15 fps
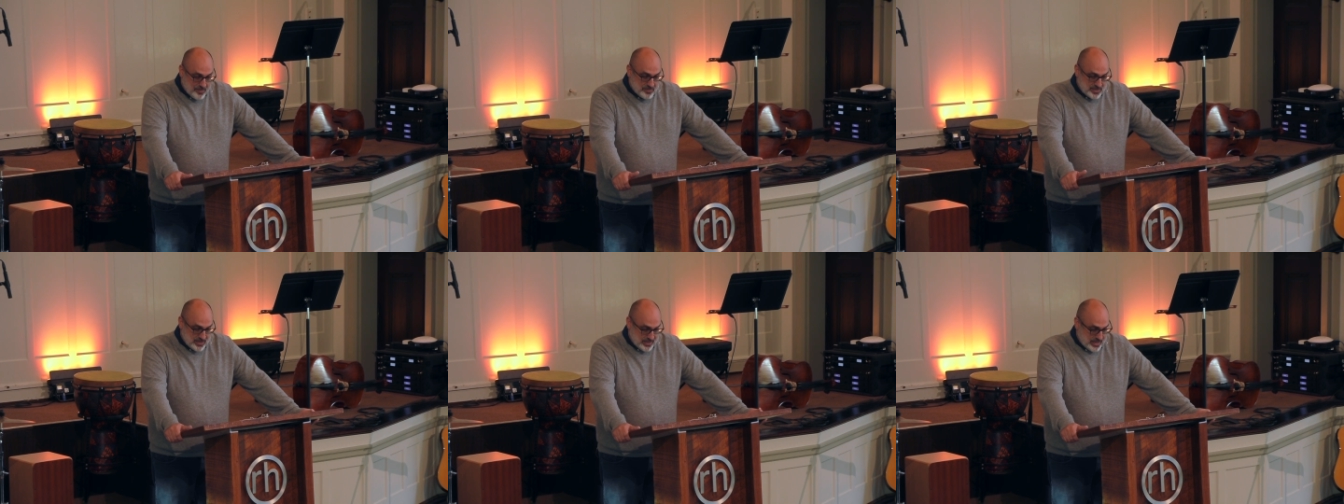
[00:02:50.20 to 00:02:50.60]

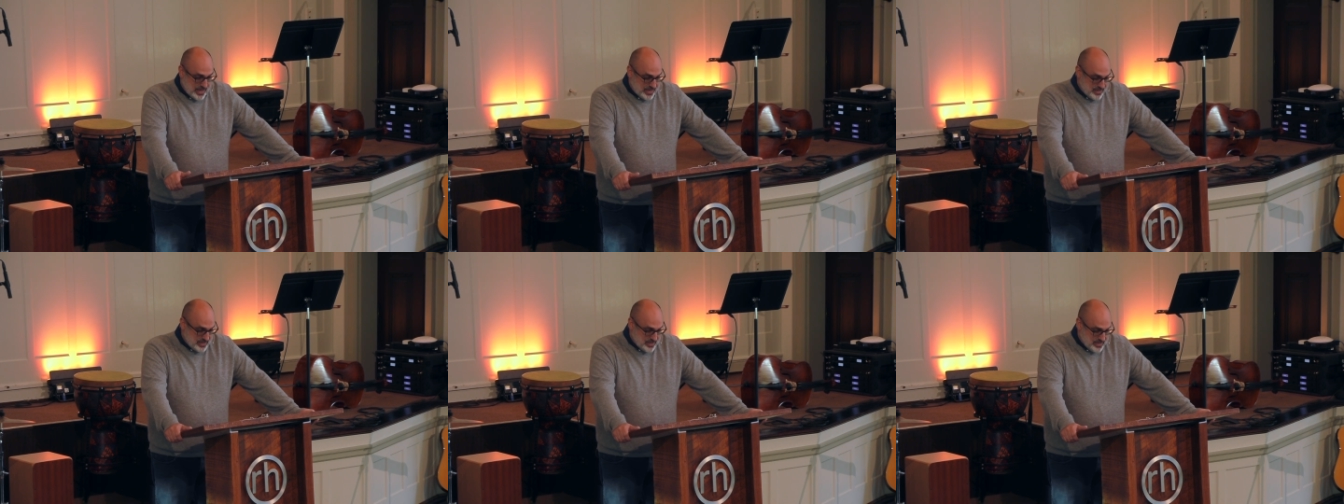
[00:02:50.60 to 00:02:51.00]
to light.
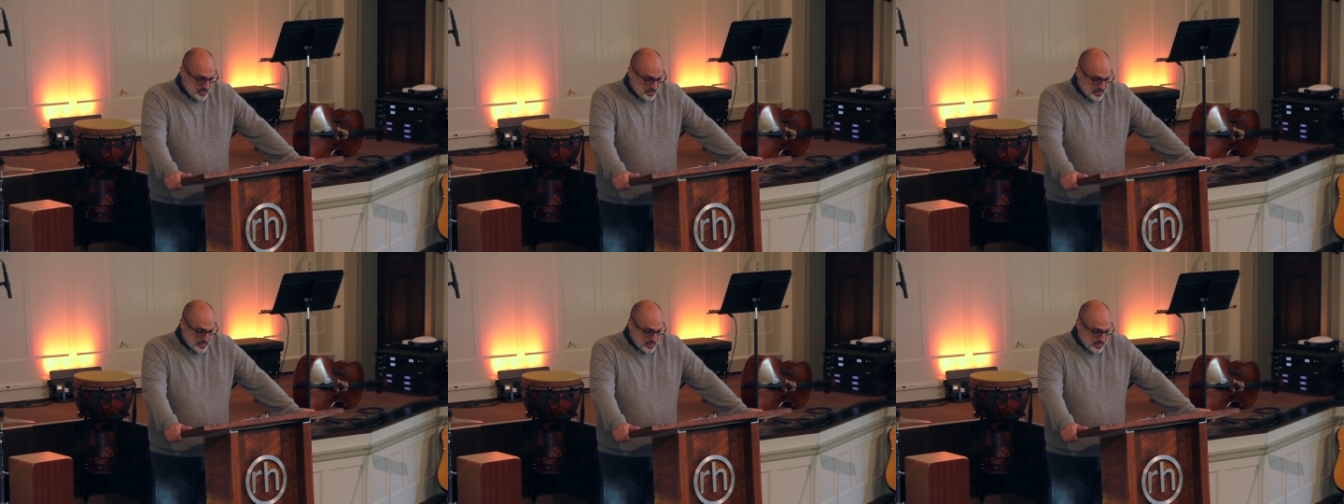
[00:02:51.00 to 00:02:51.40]

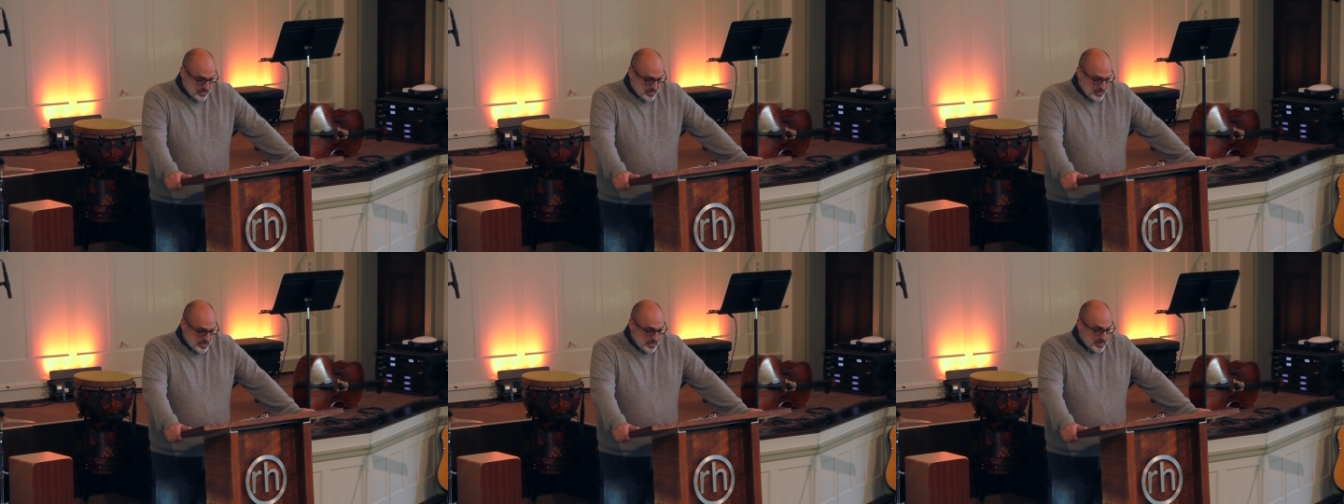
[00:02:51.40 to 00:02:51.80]

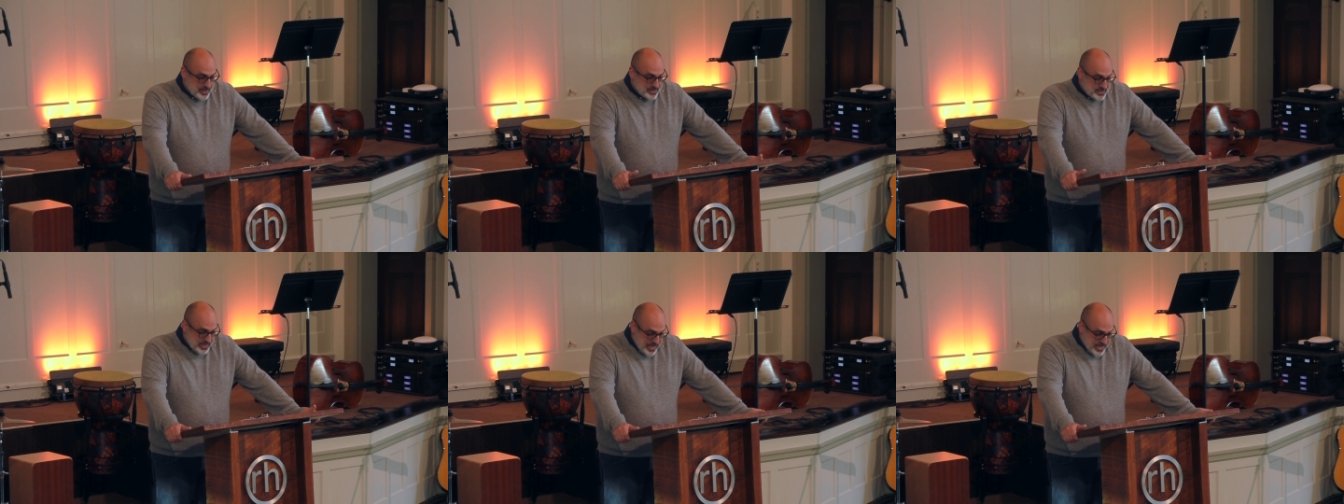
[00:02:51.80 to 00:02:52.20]

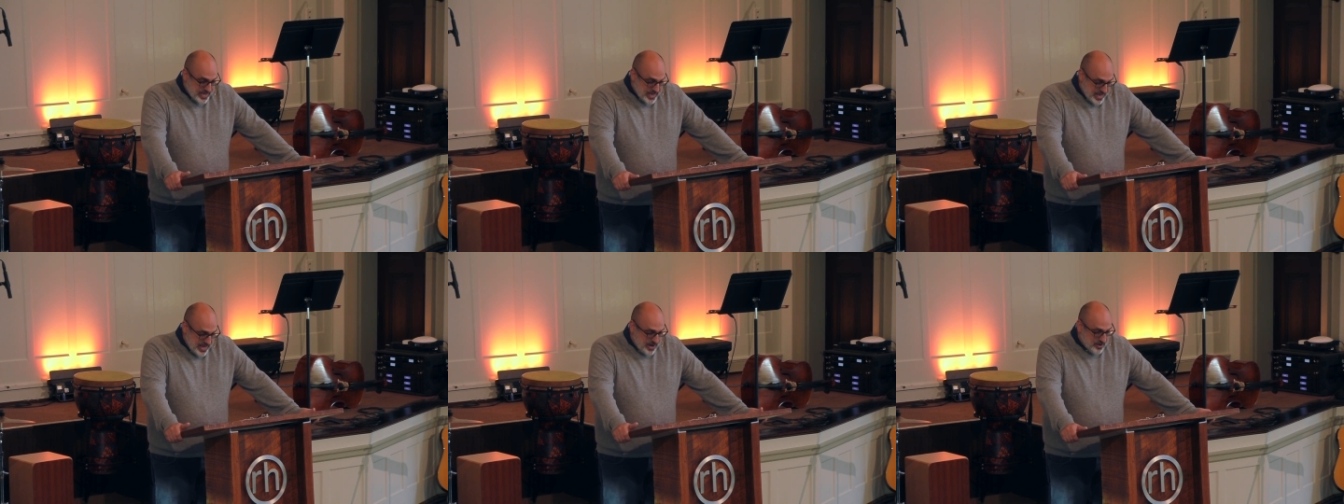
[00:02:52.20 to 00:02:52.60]
Take
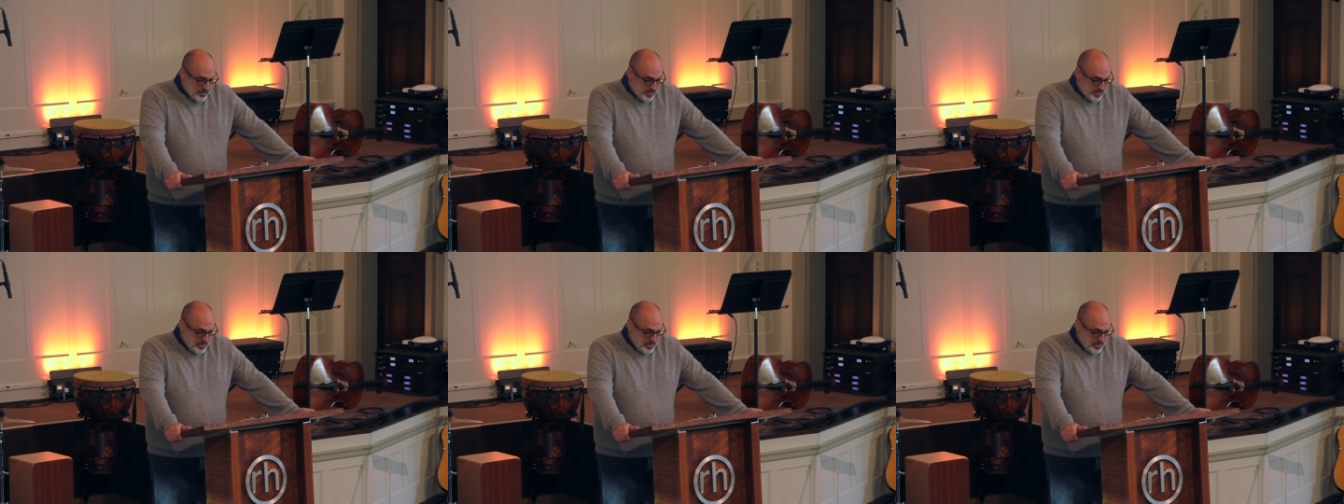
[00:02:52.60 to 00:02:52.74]
care